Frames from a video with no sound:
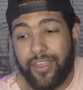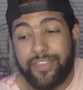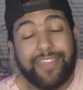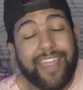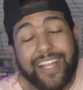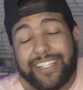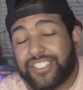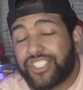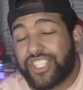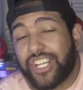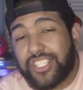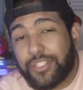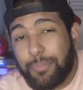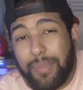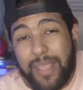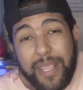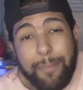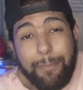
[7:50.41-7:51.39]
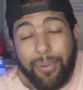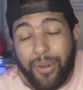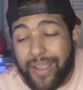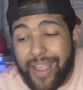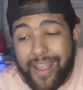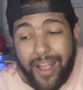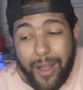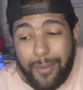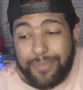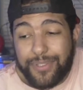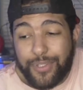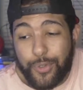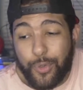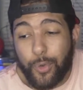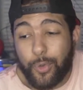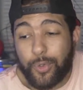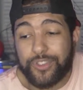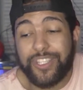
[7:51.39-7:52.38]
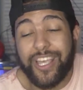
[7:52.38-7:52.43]
That's just me bringing up
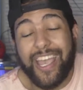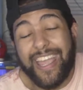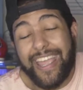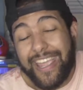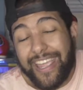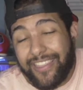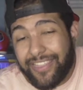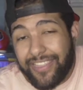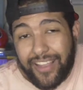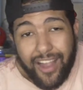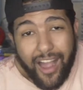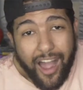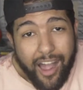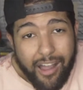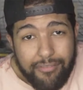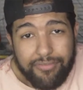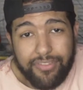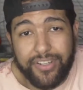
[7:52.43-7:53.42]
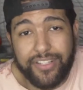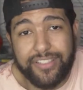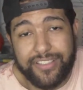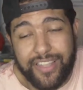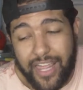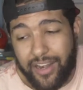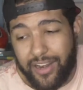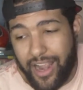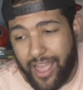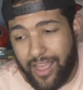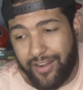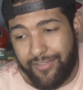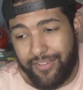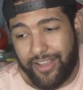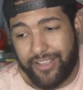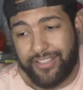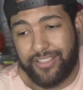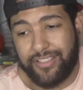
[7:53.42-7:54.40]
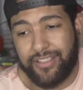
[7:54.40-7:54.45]
schools in the conference that are ahead of
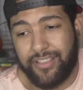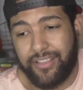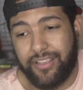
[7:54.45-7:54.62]
us.